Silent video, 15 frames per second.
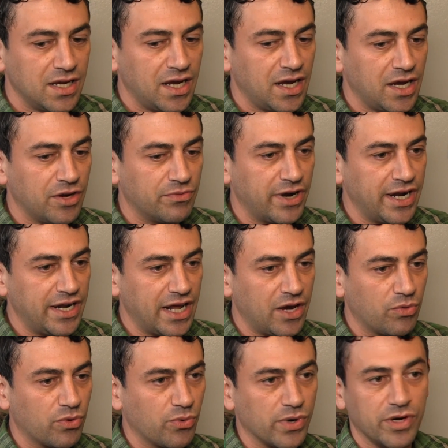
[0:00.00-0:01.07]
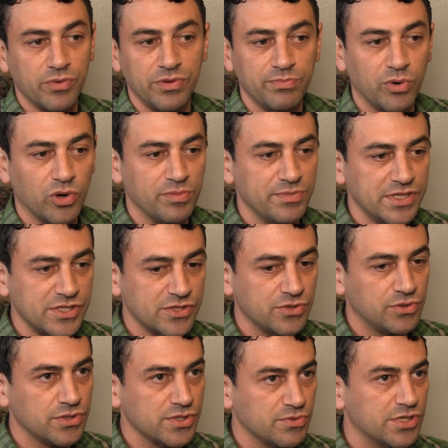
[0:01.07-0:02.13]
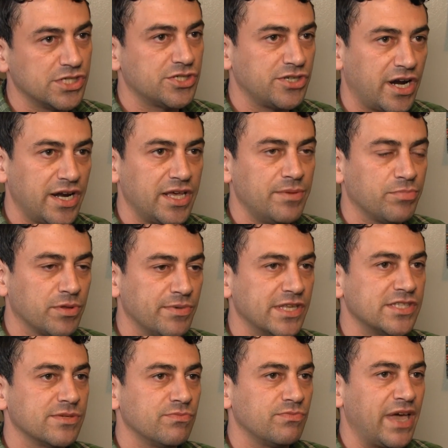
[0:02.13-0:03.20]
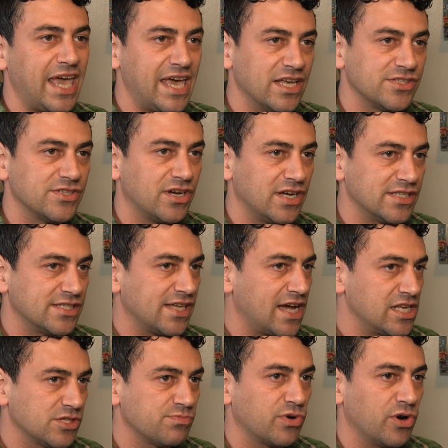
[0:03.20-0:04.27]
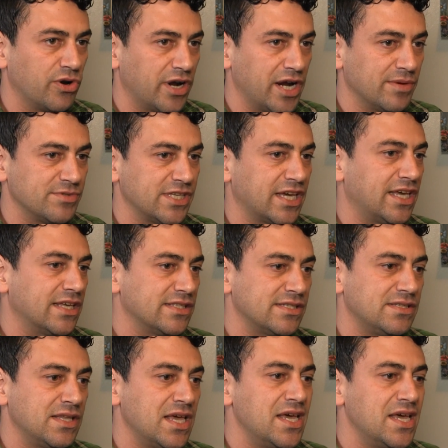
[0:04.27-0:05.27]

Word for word: Uh, right now, we're working with Boardman schools, and we're just trying to implement some hands-on science programs that get